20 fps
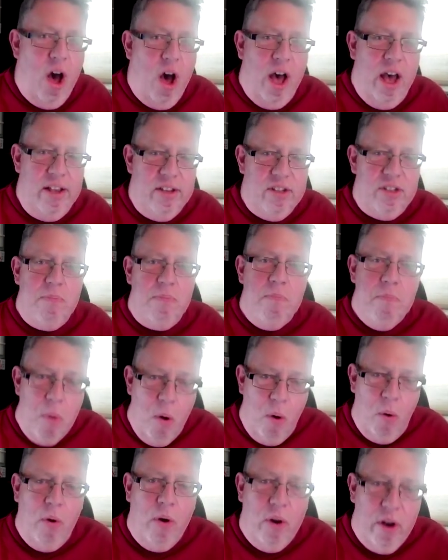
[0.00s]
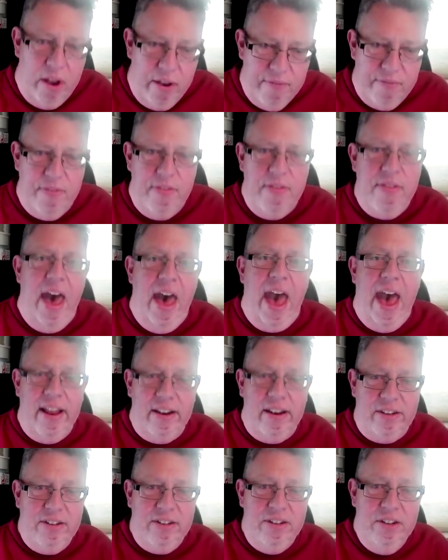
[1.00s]
cause more of that
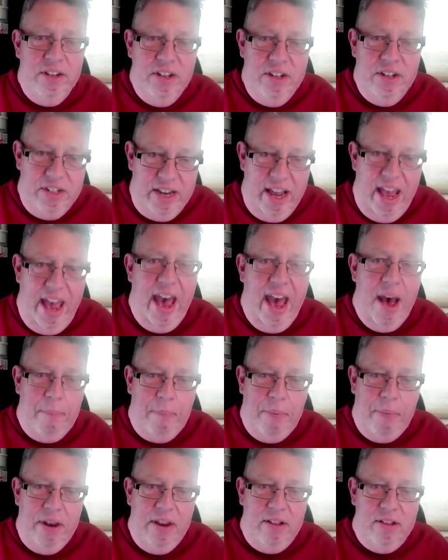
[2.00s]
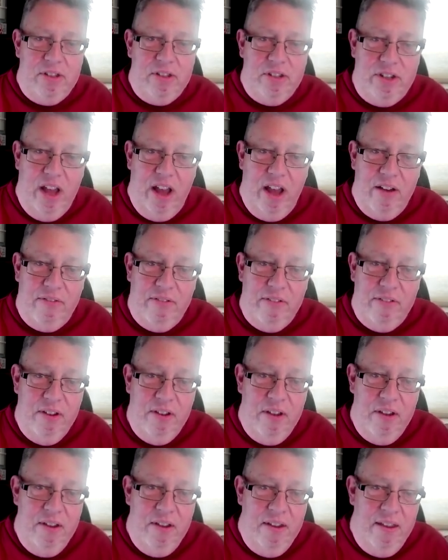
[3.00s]
to happen and stuff.
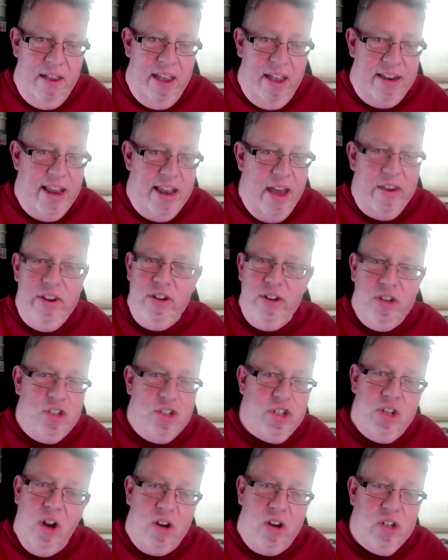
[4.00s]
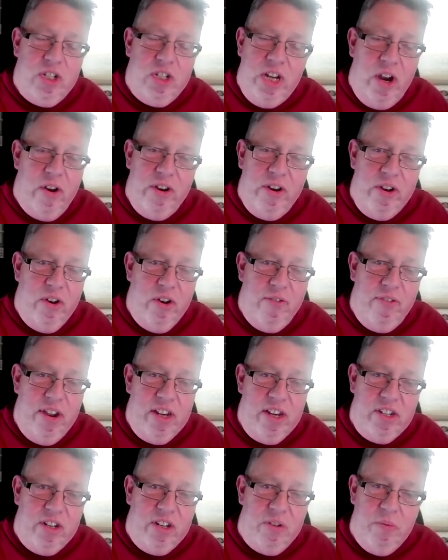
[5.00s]
And now you just start sharing your
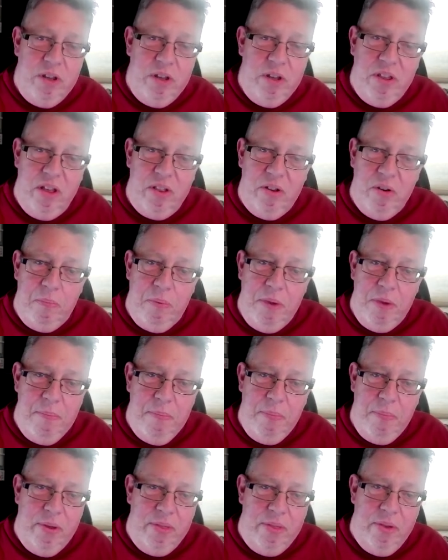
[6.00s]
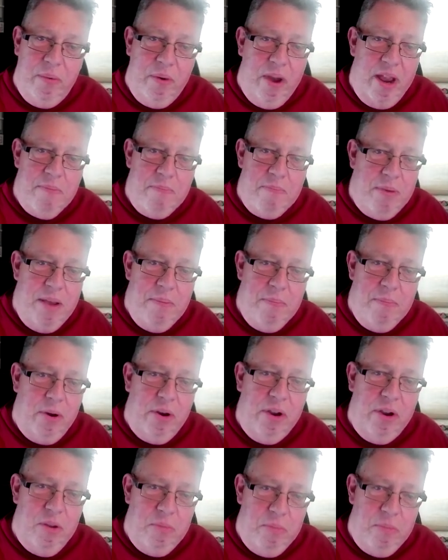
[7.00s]
vision with other people, and the right
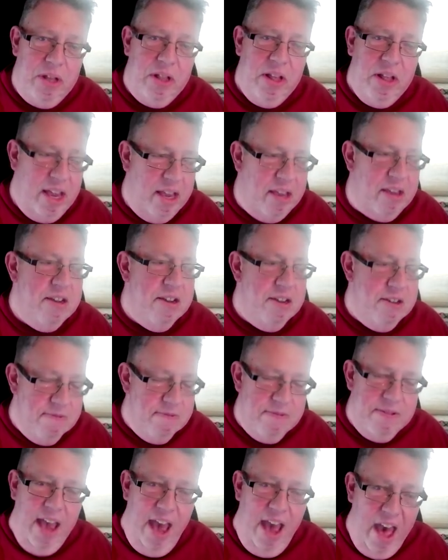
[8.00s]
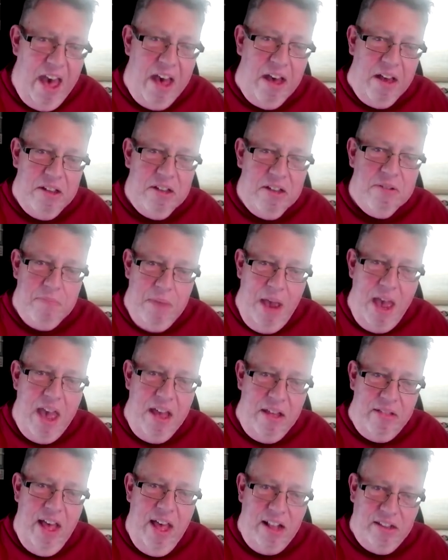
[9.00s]
people are going to be like, yeah,
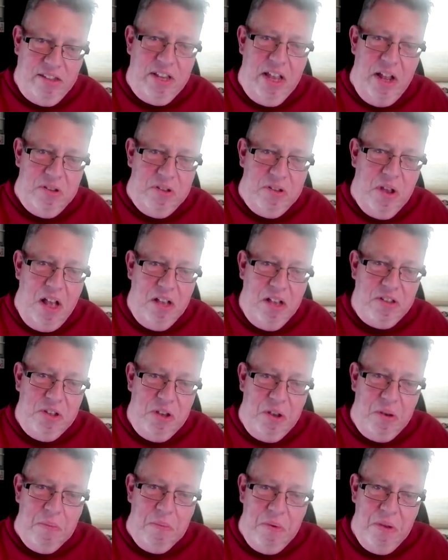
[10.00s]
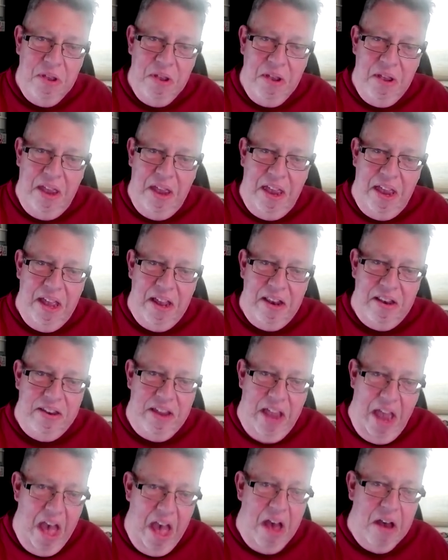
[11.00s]
man, that sounds awesome.
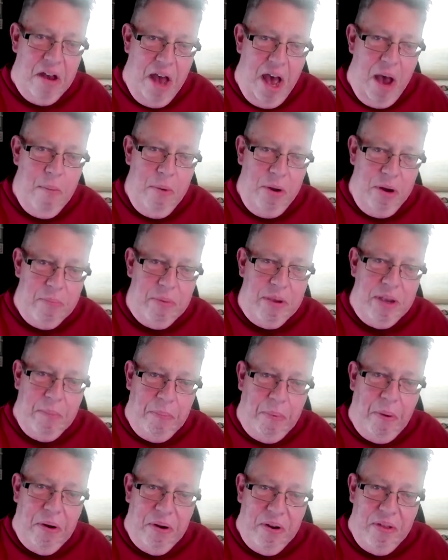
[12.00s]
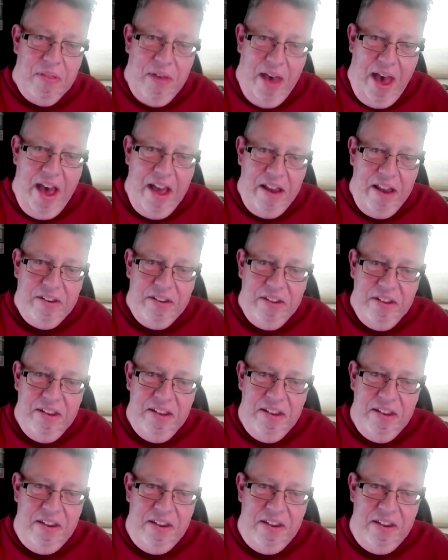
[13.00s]
And yeah, I want to be a part of that.